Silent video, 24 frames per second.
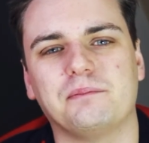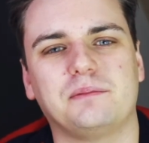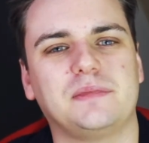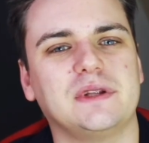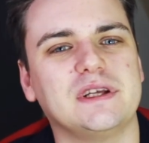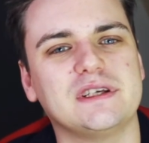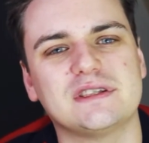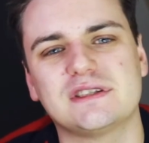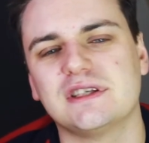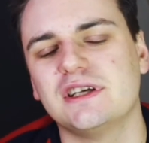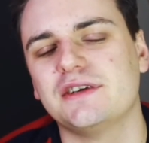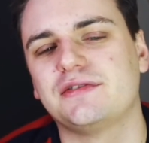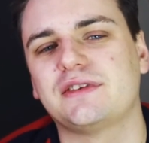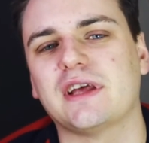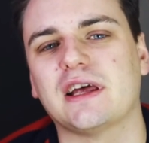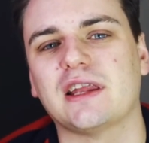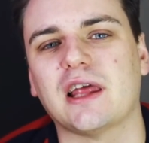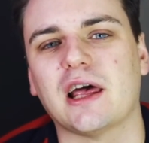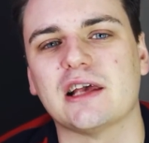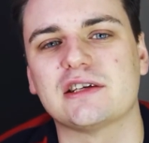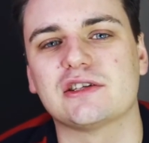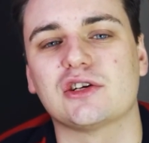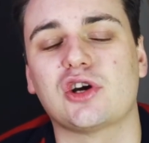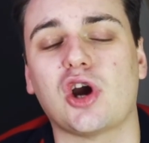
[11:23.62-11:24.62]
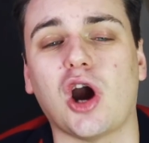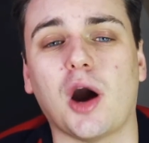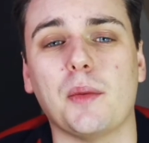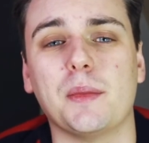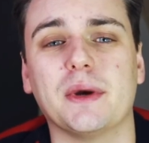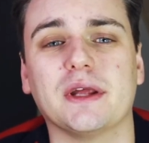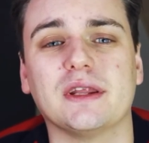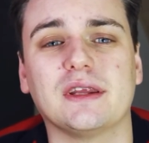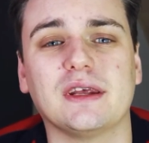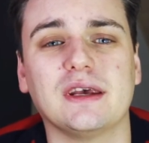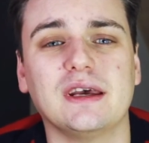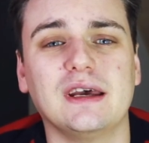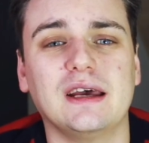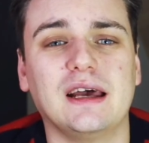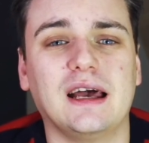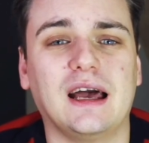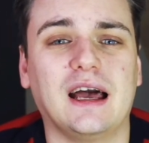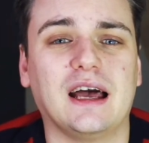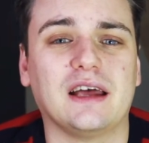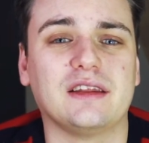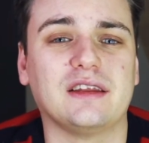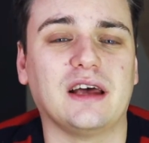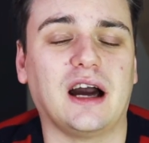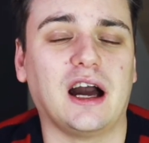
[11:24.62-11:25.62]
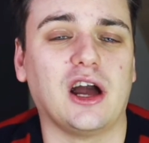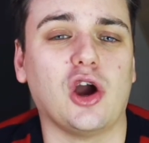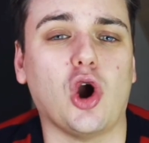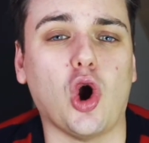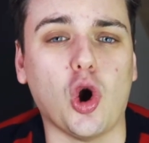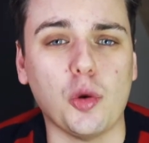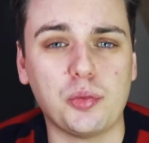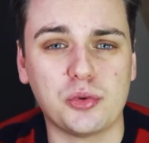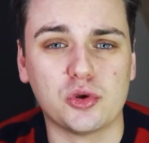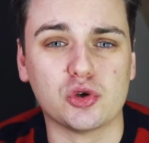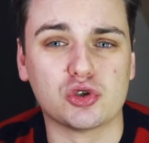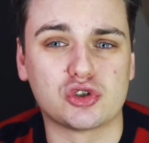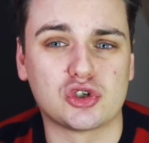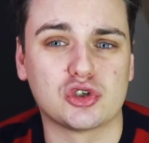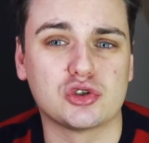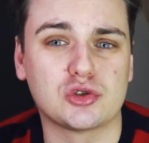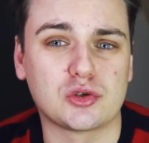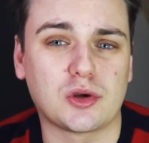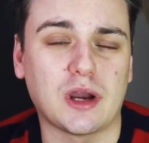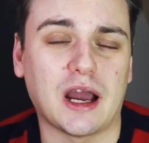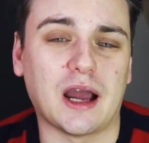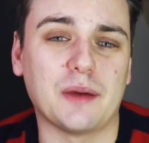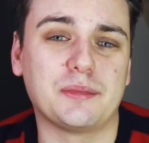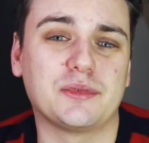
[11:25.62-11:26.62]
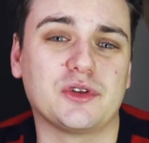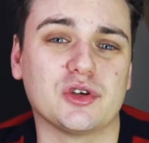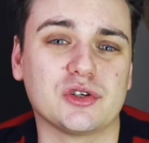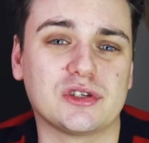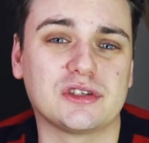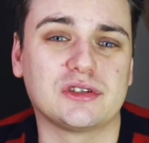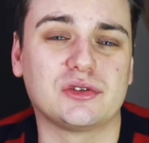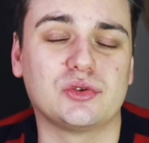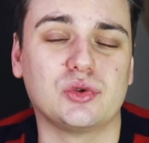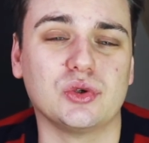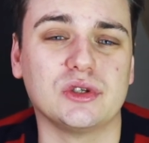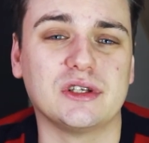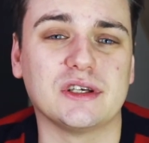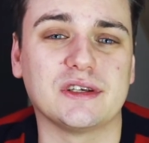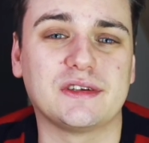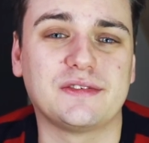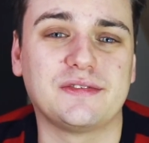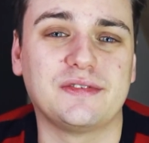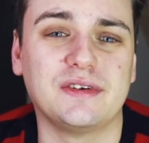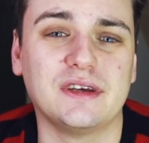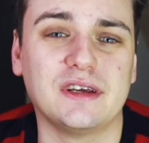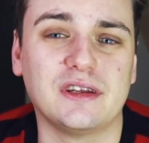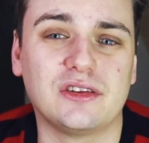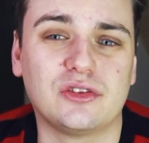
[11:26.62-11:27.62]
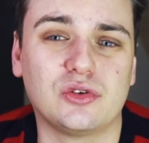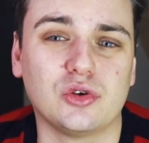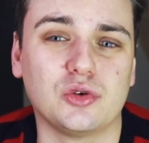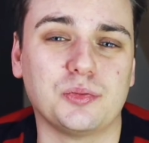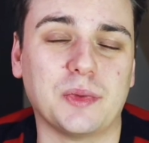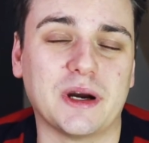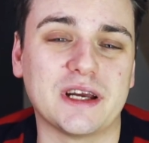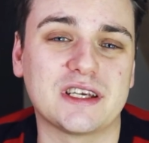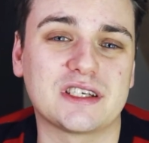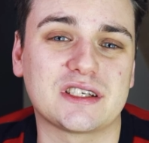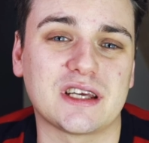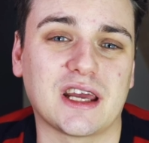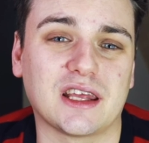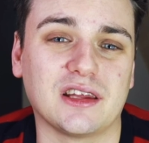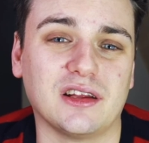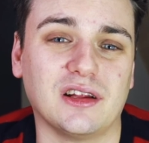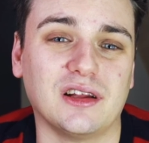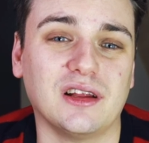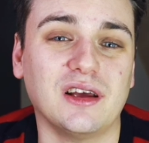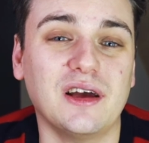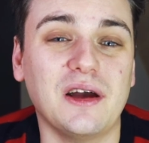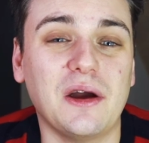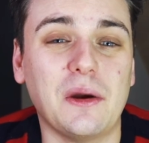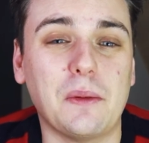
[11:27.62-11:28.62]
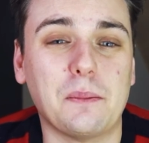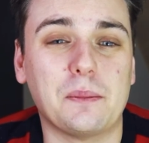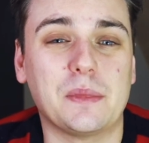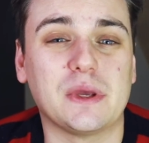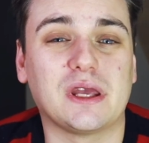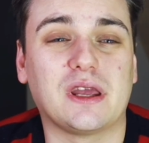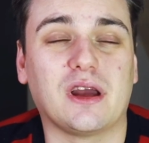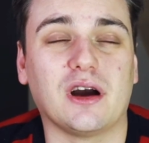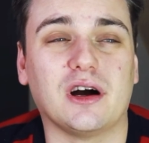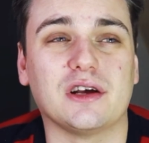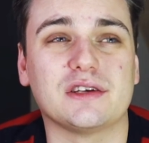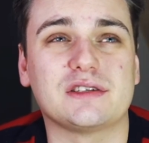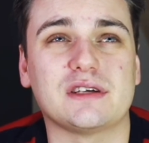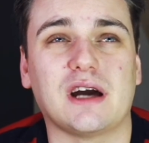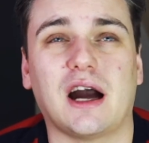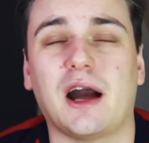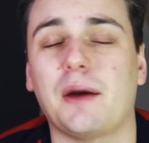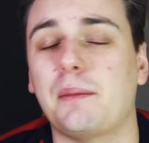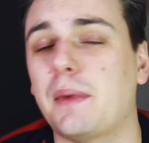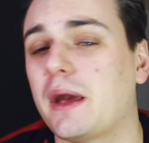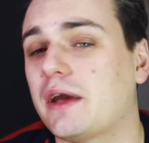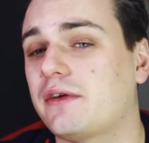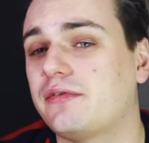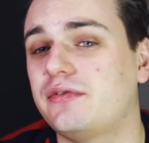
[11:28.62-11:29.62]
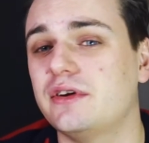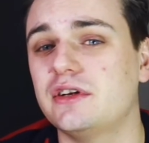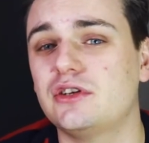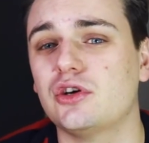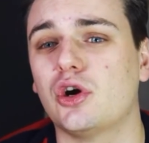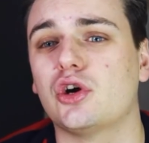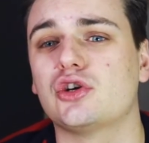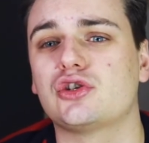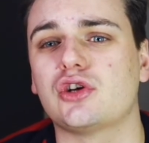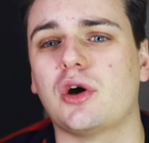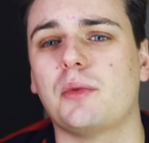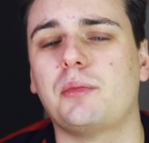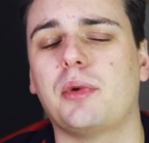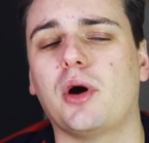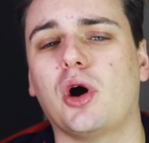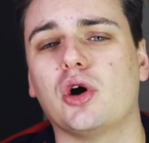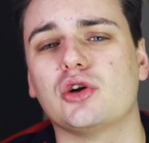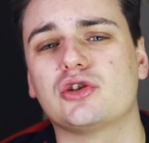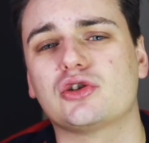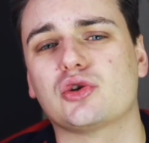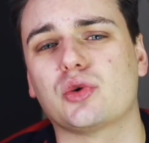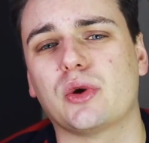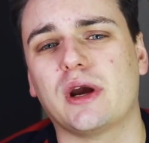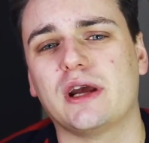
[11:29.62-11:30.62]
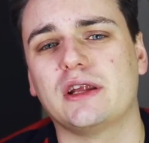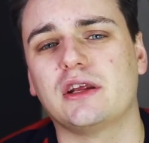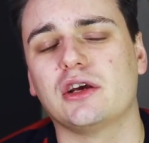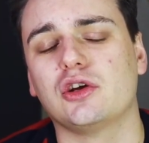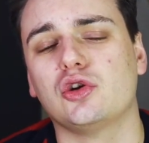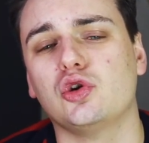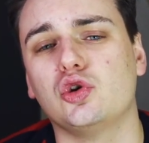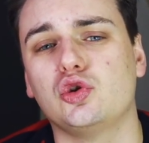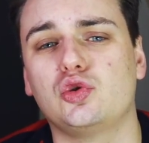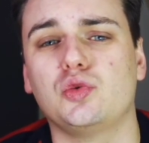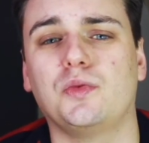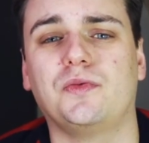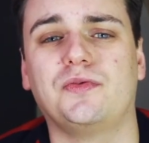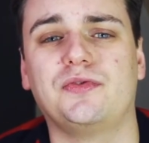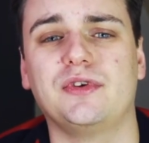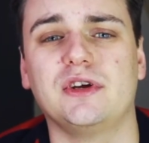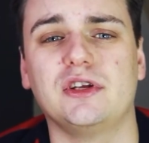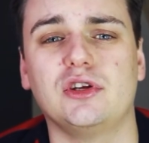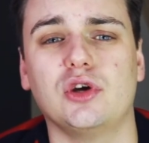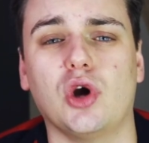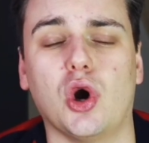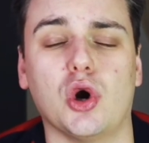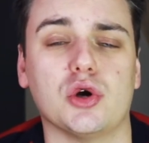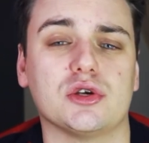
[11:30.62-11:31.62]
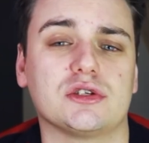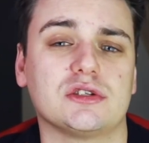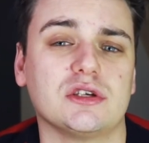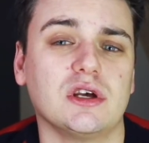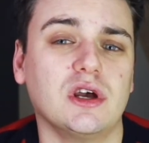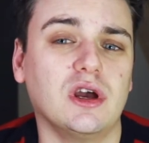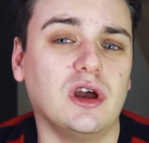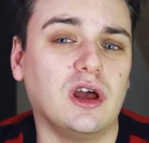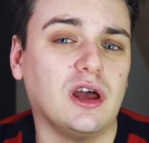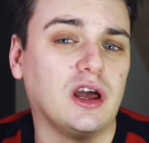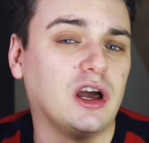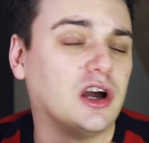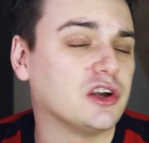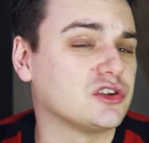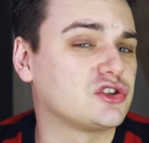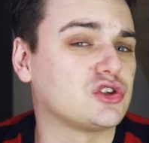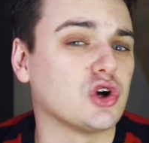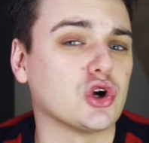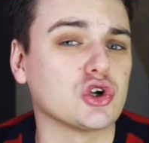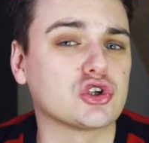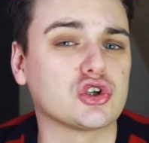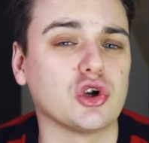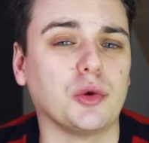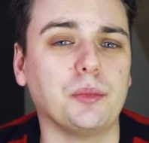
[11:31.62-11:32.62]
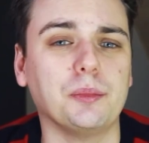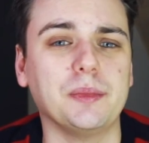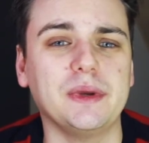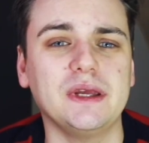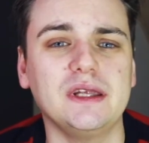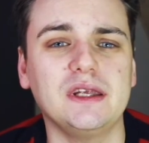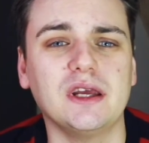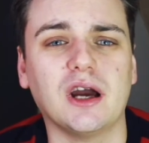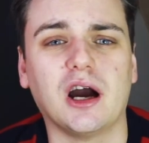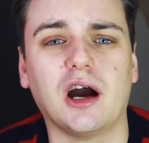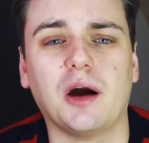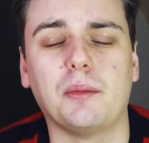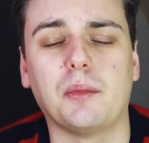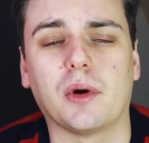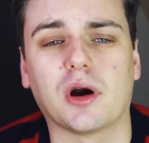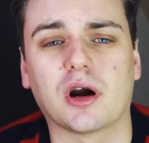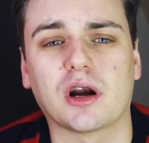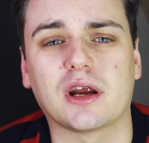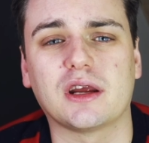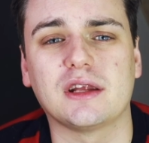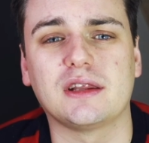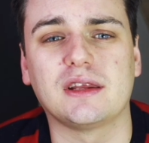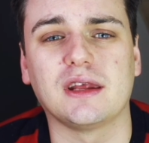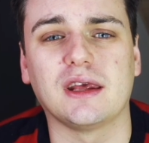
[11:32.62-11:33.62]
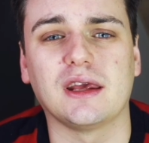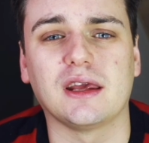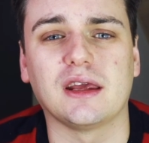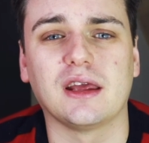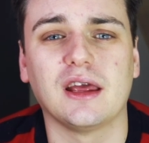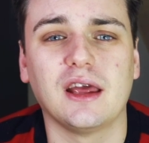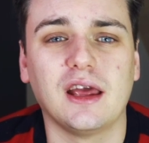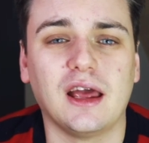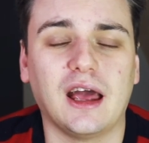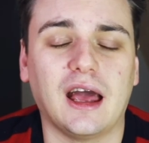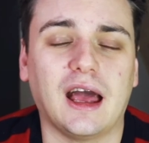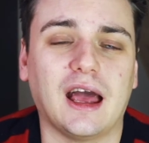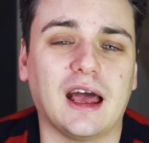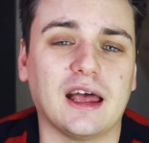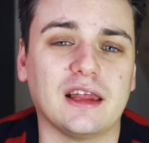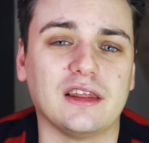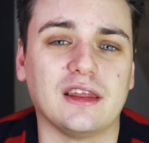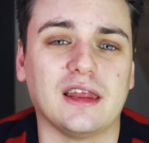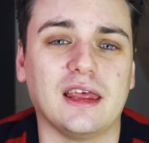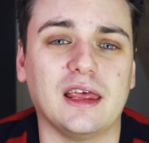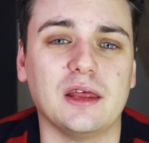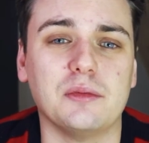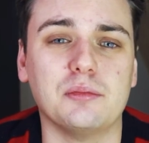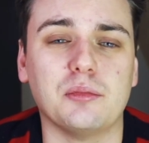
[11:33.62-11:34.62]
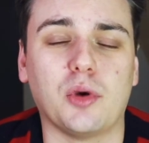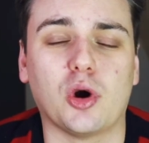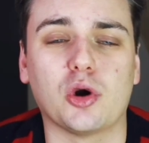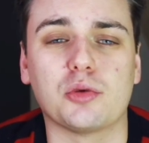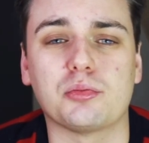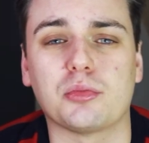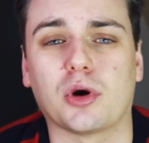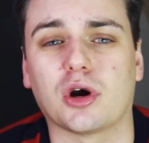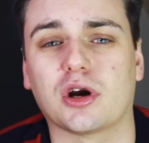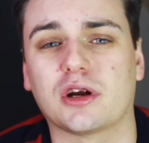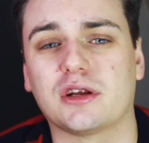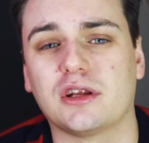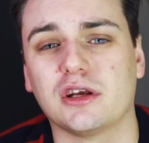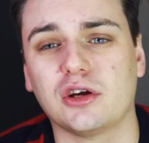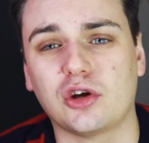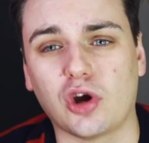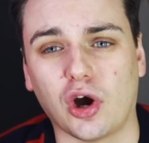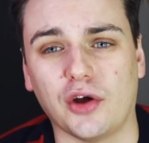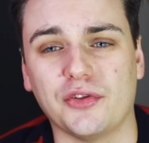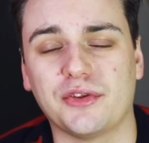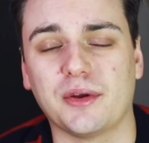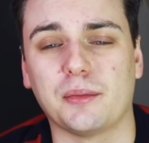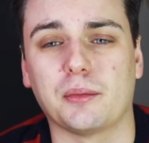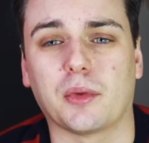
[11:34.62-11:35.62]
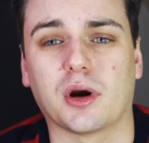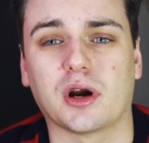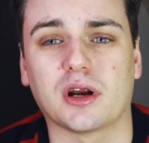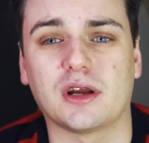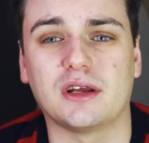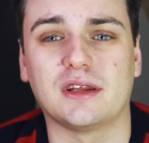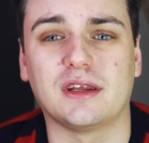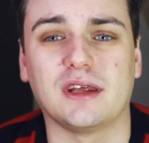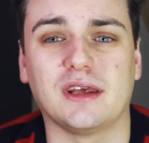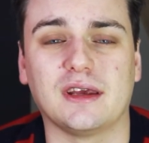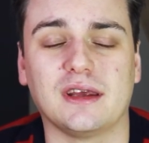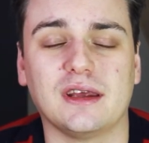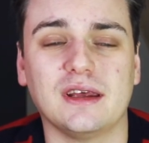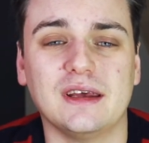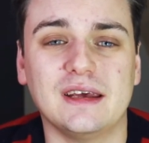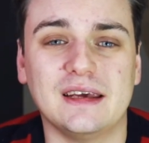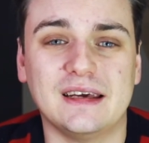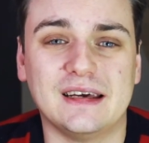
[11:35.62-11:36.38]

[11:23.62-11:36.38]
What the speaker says: Please leave that as a comment, and I hope you subscribe to my channel, because I make videos about creating YouTube videos, social media marketing, and inbound marketing, content marketing.